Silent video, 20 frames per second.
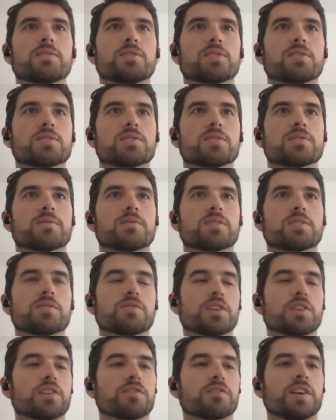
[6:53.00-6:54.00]
to
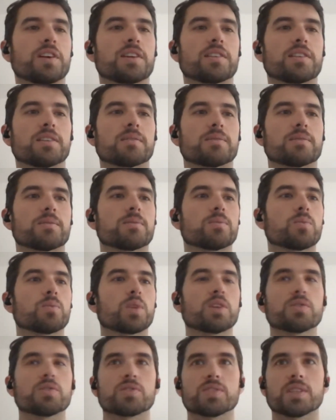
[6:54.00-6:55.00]
verify that we
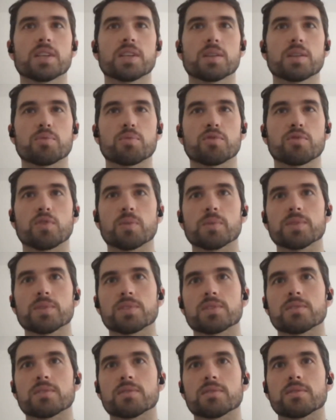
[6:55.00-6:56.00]
don't see any
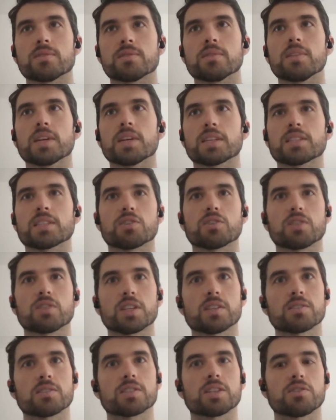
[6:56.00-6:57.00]
performance like
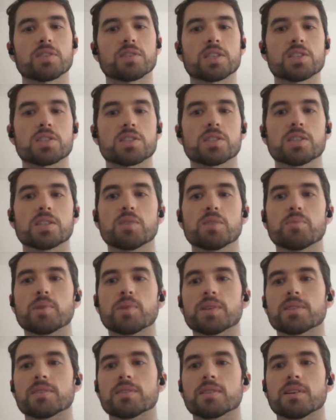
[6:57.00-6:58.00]
degradation there,
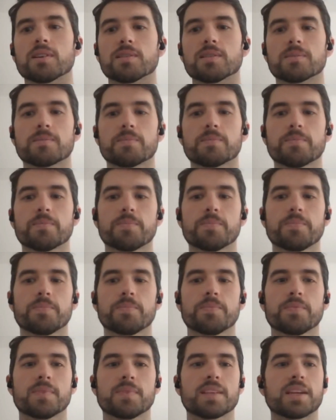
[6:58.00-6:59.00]
but
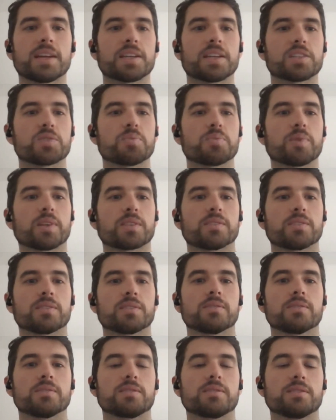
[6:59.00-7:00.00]
I expect,
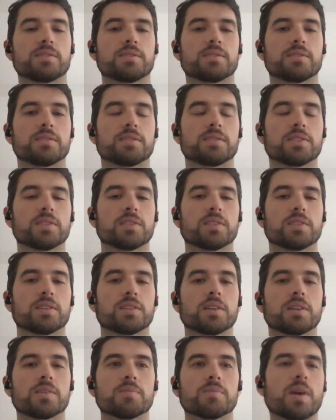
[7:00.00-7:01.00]

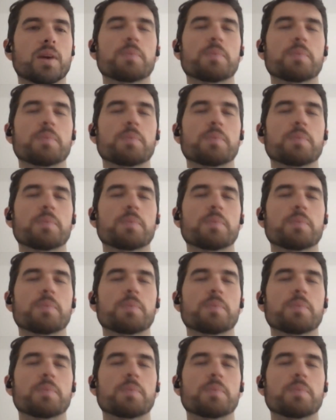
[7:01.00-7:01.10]
and